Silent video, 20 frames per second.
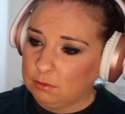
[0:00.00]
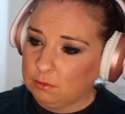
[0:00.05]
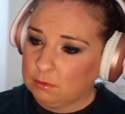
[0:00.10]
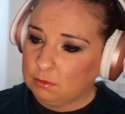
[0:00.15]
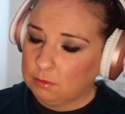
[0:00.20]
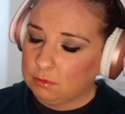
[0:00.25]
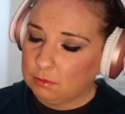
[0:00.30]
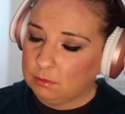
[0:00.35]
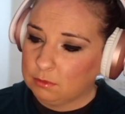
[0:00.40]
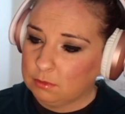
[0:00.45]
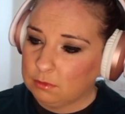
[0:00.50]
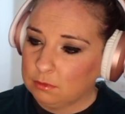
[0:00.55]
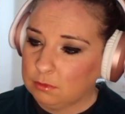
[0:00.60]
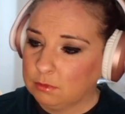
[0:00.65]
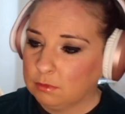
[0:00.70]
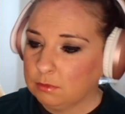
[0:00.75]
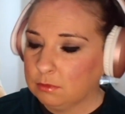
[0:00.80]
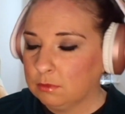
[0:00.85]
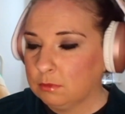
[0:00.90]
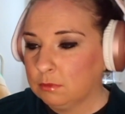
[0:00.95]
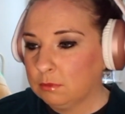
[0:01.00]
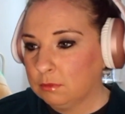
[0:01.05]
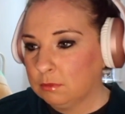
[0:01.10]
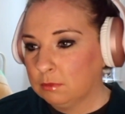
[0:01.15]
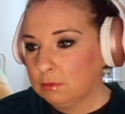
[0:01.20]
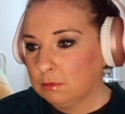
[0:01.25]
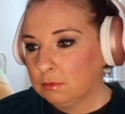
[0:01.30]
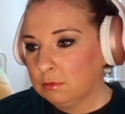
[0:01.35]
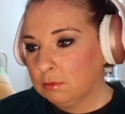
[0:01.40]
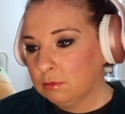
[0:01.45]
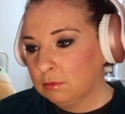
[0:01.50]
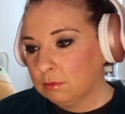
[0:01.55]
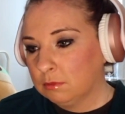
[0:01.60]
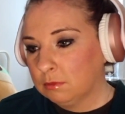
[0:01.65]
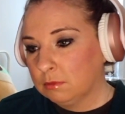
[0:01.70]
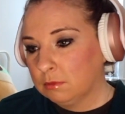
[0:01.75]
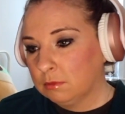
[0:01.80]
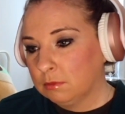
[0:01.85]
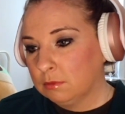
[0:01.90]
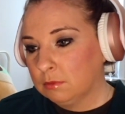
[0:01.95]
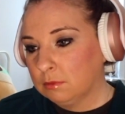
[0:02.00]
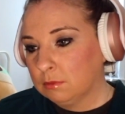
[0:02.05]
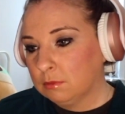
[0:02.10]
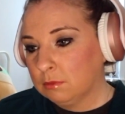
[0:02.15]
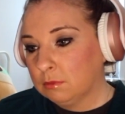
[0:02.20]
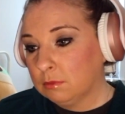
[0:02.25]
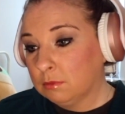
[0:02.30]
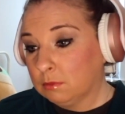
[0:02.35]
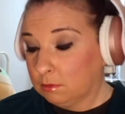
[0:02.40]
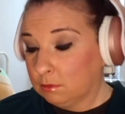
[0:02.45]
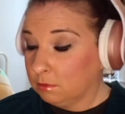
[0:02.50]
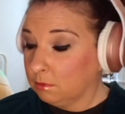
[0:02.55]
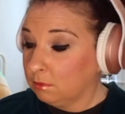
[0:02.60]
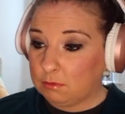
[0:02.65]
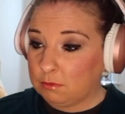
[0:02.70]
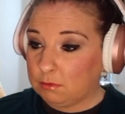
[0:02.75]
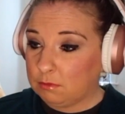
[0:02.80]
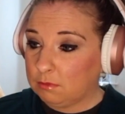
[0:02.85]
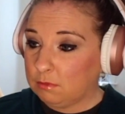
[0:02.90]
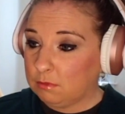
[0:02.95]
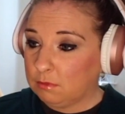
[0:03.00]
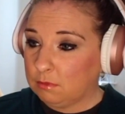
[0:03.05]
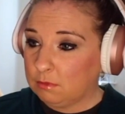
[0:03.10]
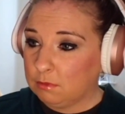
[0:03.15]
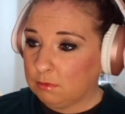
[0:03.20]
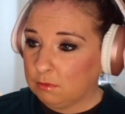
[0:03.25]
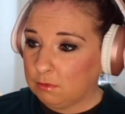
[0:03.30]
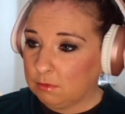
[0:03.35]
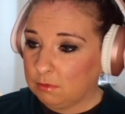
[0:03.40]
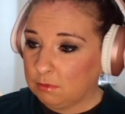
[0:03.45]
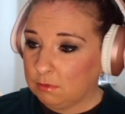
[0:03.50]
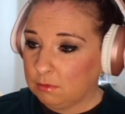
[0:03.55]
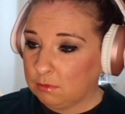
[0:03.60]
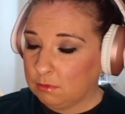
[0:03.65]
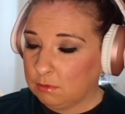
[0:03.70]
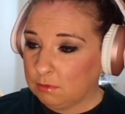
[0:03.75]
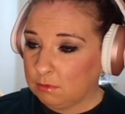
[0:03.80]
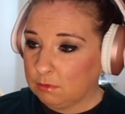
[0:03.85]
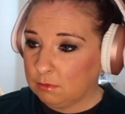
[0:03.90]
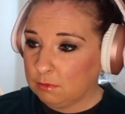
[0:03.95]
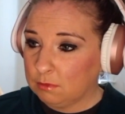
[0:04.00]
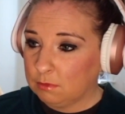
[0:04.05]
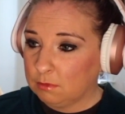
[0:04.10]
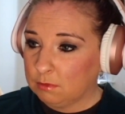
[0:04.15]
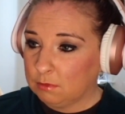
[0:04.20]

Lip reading: Nothing is said.